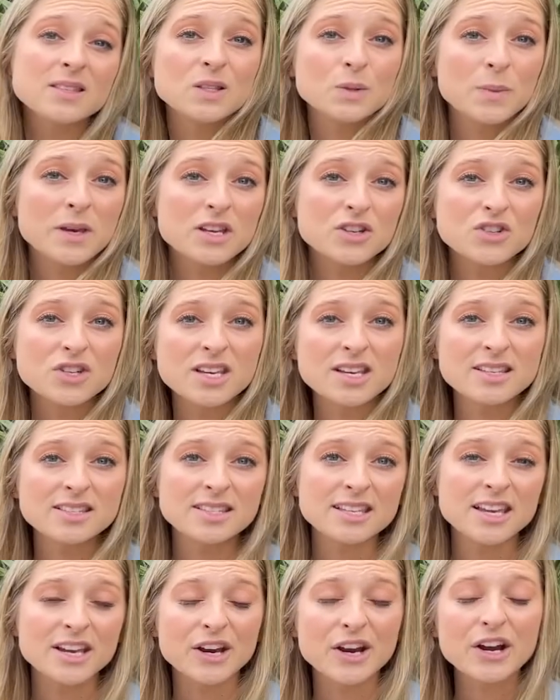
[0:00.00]
species
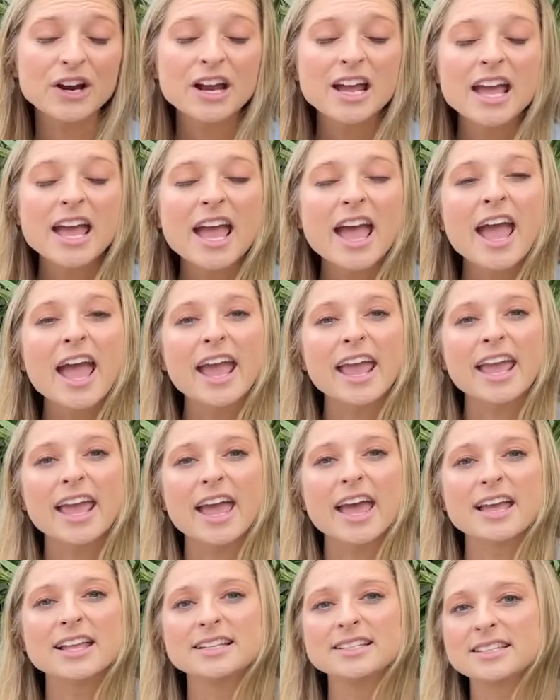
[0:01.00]
here,
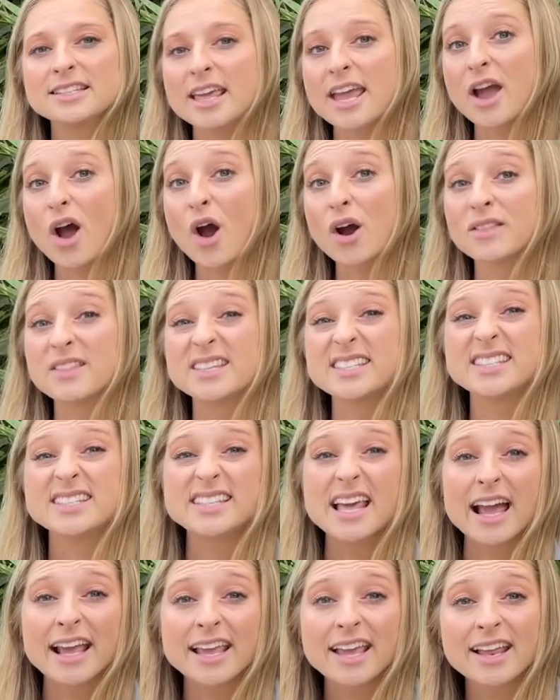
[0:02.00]
and they are the
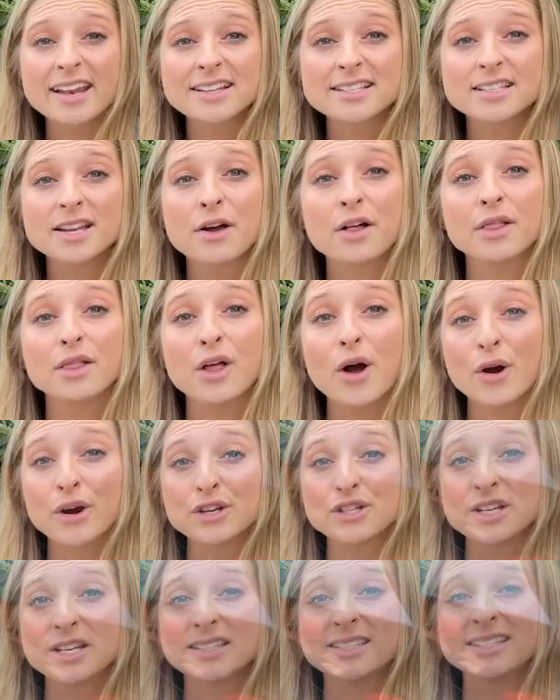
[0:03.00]
second
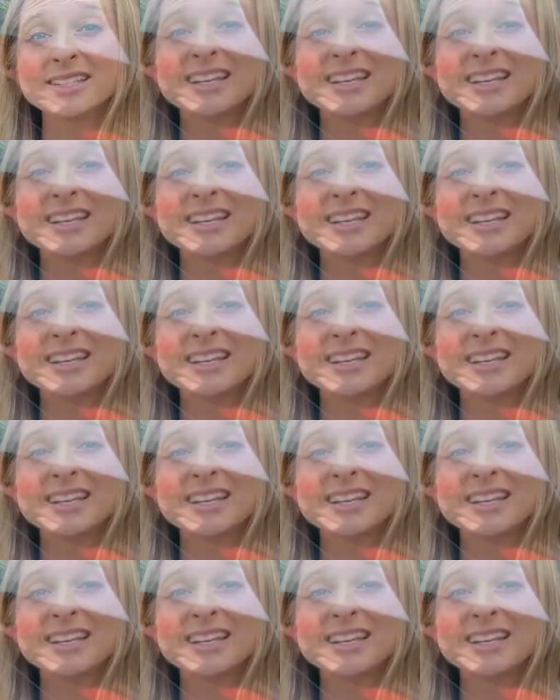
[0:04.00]
largest